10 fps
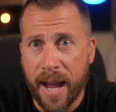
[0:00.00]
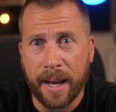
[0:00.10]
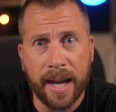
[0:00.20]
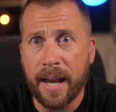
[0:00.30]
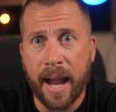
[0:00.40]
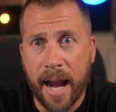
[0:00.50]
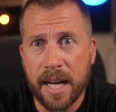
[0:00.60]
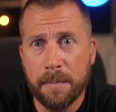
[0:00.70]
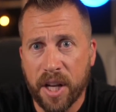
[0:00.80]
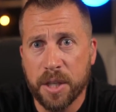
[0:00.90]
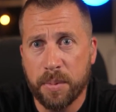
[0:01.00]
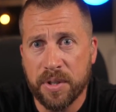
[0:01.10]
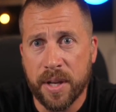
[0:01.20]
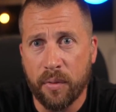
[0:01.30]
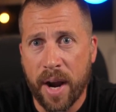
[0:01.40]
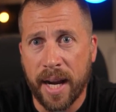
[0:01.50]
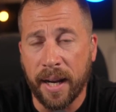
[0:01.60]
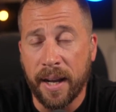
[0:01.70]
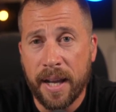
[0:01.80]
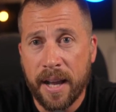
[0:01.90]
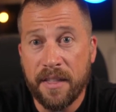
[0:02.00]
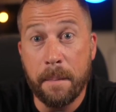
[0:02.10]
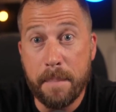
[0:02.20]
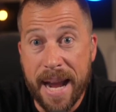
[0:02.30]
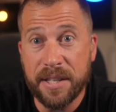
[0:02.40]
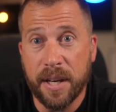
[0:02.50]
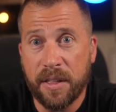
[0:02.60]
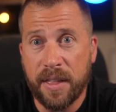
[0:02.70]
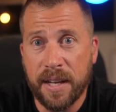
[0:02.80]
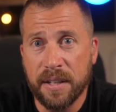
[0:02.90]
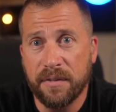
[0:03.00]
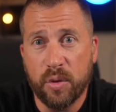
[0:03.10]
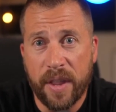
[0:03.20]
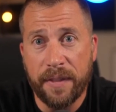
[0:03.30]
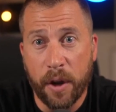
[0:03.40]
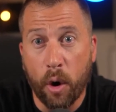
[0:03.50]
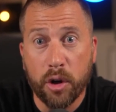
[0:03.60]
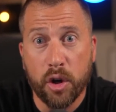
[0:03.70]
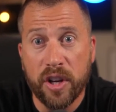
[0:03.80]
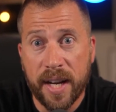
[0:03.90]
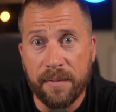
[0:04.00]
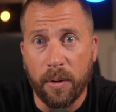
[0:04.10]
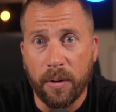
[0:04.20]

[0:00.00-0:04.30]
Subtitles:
like a 90+% rating. The basic things of that there are good and evil.